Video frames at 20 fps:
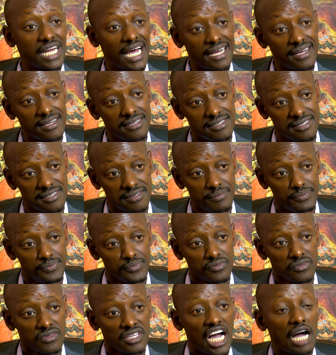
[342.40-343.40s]
targets.
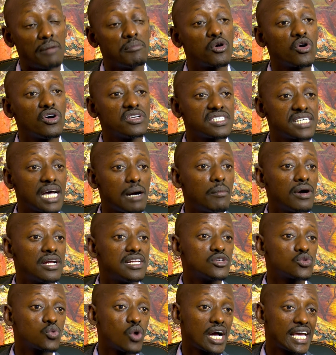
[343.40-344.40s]
And because someone
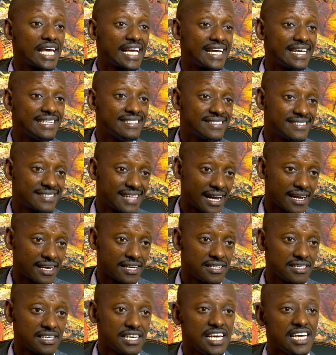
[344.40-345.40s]
is working against
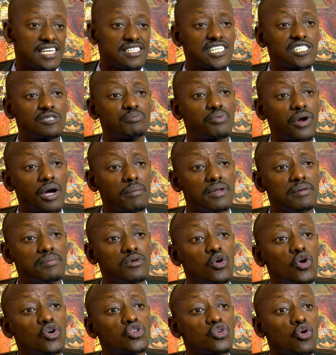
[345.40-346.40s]
target, this is probably
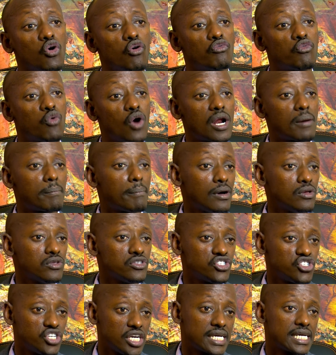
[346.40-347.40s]
because of one
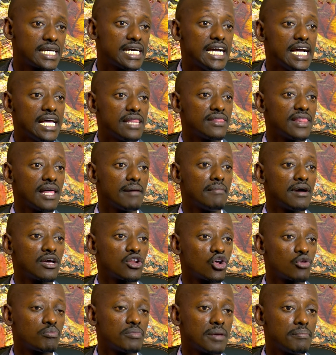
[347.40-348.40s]
bounce check that might
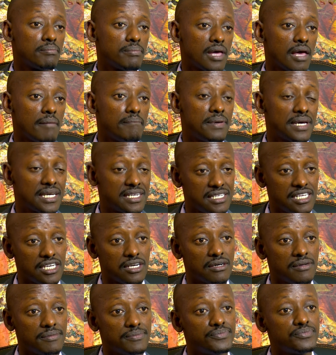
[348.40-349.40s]
not be a big deal.